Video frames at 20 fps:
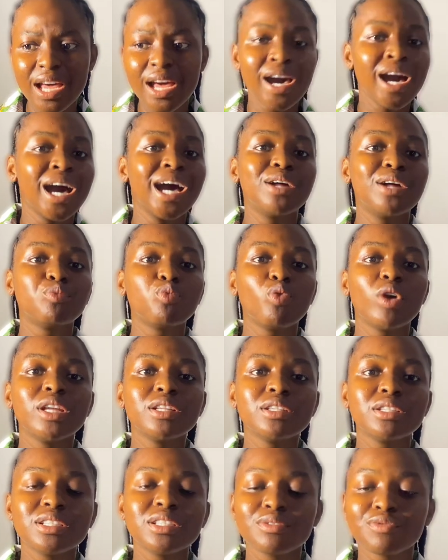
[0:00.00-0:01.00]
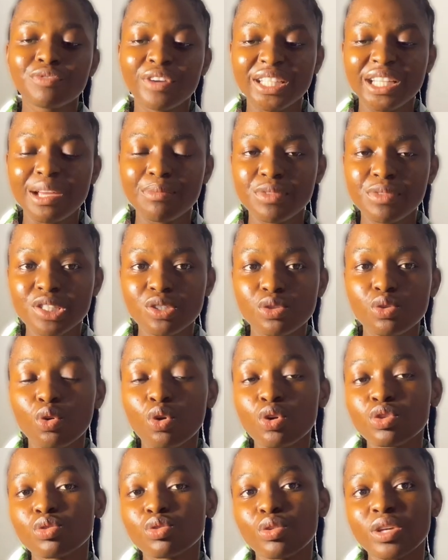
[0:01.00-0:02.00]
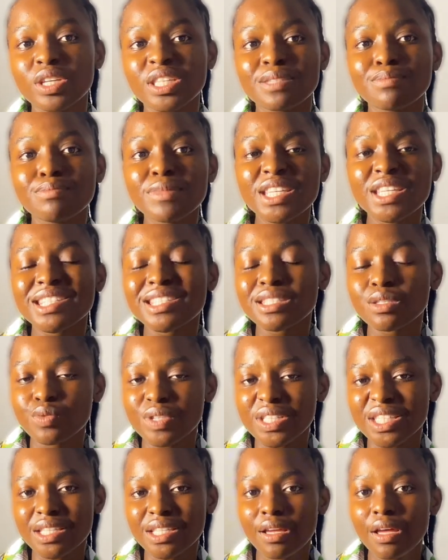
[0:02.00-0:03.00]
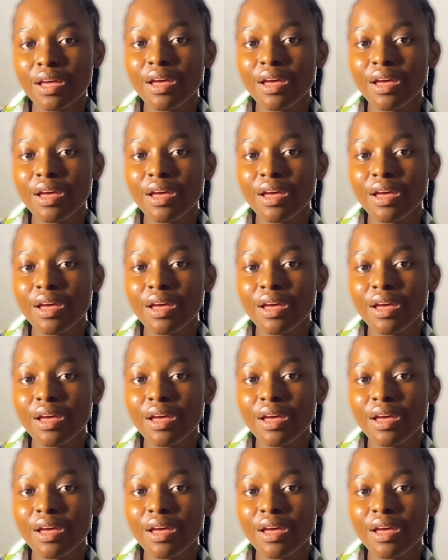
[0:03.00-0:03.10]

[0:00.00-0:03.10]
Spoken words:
And when vitamin C also is mixed with